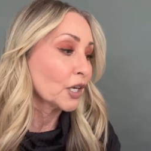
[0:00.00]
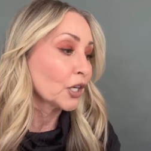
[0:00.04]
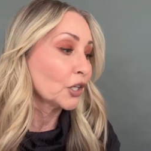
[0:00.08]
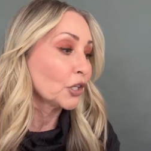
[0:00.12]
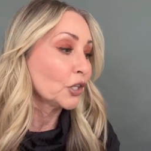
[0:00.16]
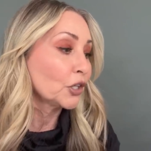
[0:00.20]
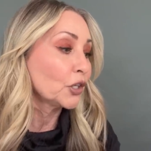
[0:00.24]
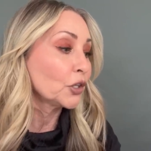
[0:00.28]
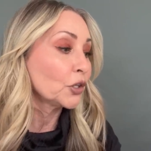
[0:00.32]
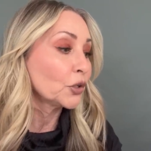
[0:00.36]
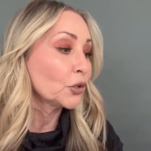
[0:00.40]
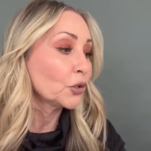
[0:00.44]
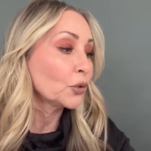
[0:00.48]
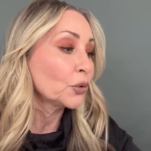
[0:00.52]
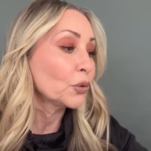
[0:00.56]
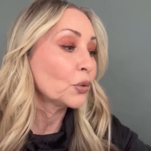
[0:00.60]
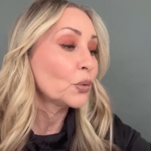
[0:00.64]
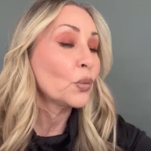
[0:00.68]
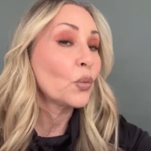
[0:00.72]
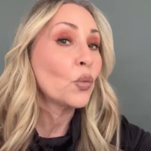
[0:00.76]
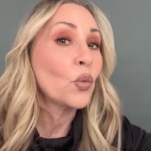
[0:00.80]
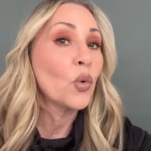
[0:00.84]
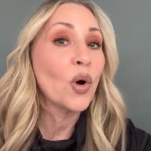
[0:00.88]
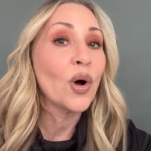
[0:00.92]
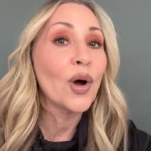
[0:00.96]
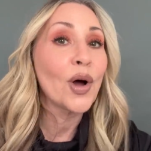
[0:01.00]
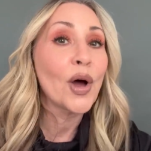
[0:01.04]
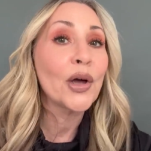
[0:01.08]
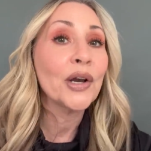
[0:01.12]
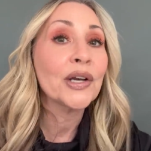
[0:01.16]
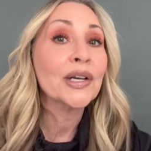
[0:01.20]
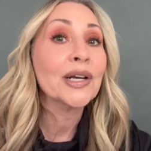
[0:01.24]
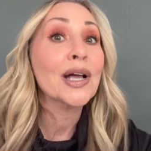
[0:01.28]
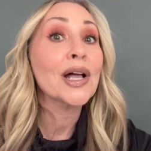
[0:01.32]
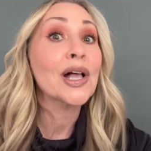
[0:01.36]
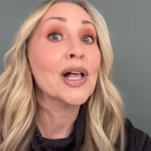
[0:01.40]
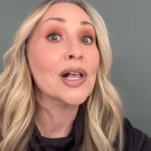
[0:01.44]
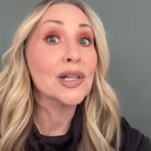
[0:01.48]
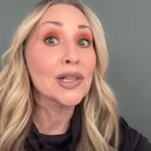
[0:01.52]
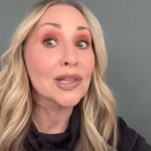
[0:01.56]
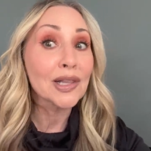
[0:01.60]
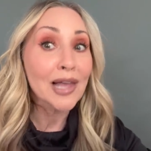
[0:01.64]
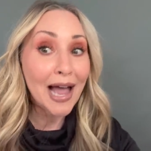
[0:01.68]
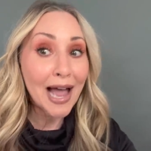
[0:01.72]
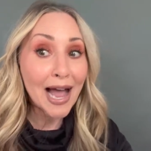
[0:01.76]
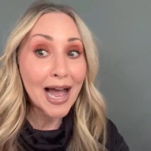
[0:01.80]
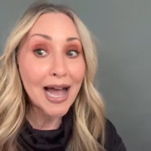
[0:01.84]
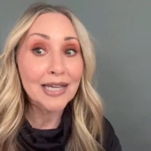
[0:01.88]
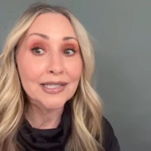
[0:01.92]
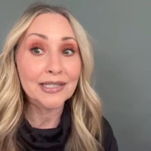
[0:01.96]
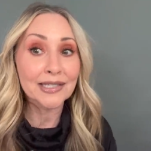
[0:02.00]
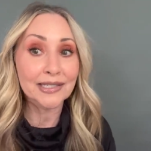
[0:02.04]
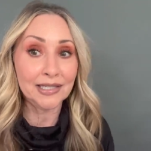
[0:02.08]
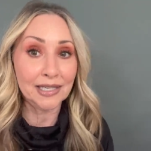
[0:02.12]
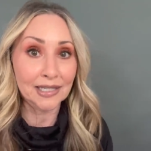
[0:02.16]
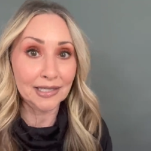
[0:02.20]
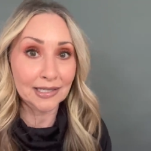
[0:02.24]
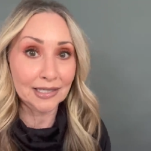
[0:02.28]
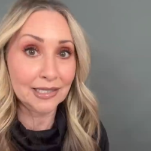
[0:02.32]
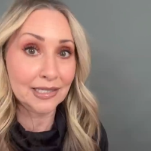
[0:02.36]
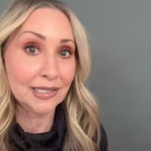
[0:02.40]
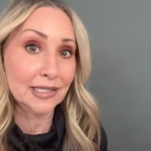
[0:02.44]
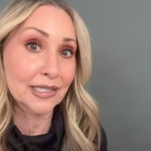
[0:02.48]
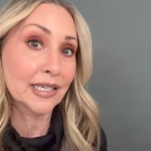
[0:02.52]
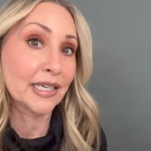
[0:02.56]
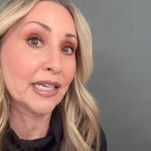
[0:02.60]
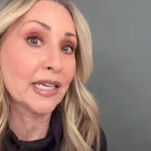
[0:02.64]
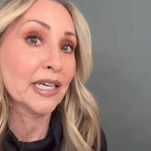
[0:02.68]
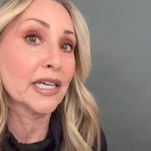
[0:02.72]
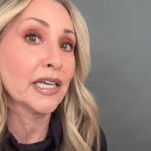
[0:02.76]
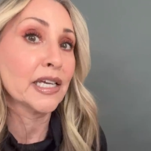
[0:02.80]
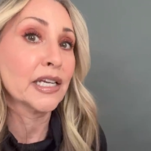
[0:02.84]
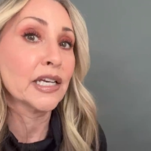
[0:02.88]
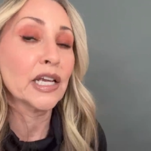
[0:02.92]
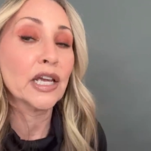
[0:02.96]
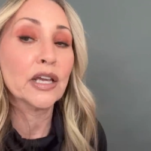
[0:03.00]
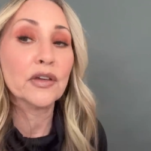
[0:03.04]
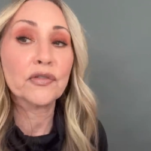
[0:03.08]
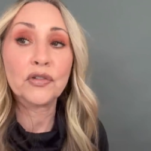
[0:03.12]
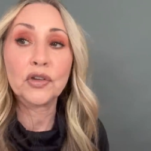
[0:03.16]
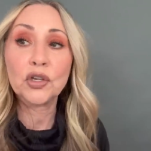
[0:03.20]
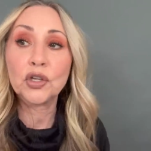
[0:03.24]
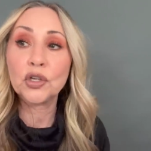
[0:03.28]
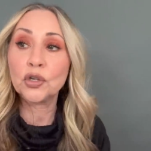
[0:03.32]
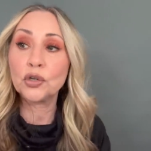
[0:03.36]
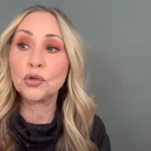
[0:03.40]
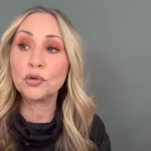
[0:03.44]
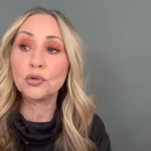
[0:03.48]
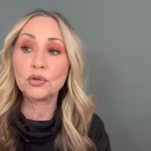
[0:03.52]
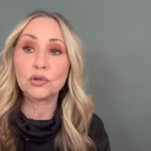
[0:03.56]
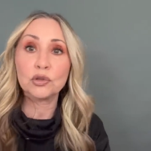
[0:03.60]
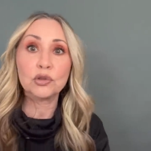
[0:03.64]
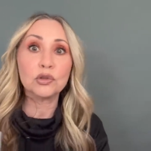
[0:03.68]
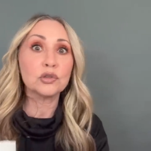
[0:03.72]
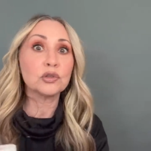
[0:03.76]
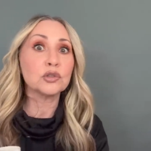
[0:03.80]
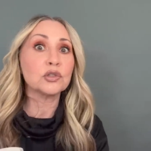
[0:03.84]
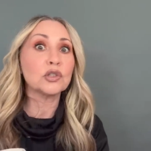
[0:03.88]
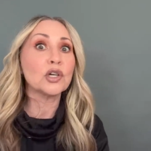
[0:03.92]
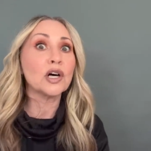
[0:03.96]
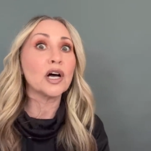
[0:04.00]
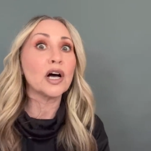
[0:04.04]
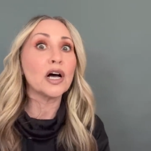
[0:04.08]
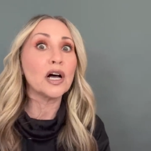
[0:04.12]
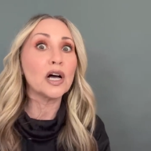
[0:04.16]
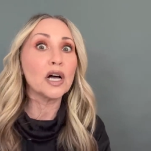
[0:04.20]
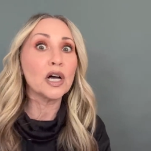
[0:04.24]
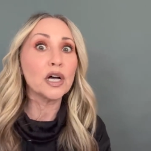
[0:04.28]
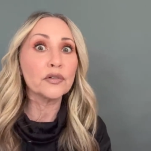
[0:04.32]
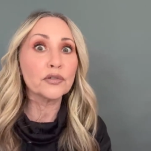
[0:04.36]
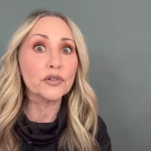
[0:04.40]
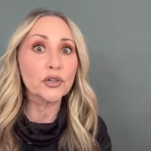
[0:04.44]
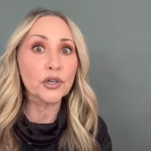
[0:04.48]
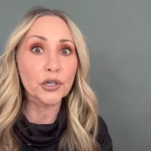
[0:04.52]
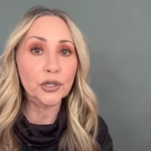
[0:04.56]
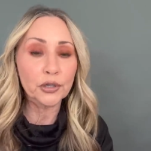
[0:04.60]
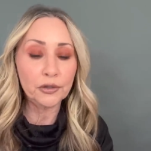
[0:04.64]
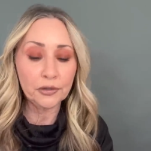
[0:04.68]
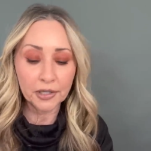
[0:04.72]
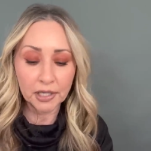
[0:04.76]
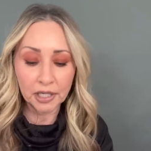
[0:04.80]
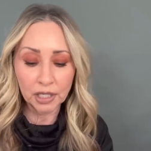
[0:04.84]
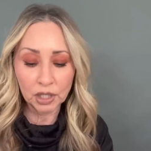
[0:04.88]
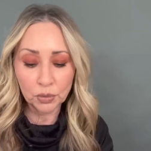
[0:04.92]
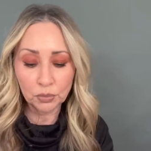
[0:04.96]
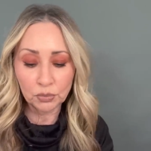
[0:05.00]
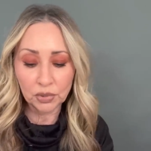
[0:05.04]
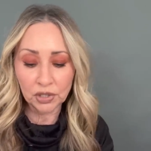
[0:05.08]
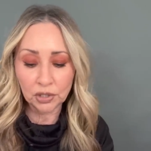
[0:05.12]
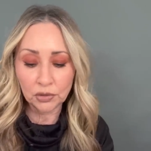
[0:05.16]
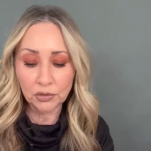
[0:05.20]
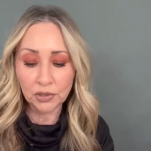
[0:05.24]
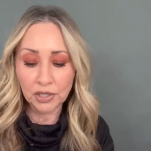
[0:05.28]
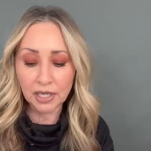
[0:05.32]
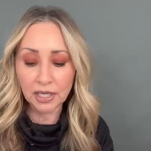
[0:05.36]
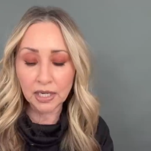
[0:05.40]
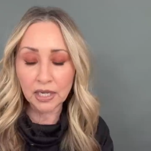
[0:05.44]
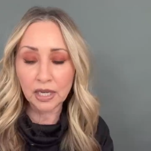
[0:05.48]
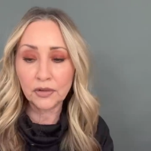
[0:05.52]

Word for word: you want glass skin, if you love Korean beauty,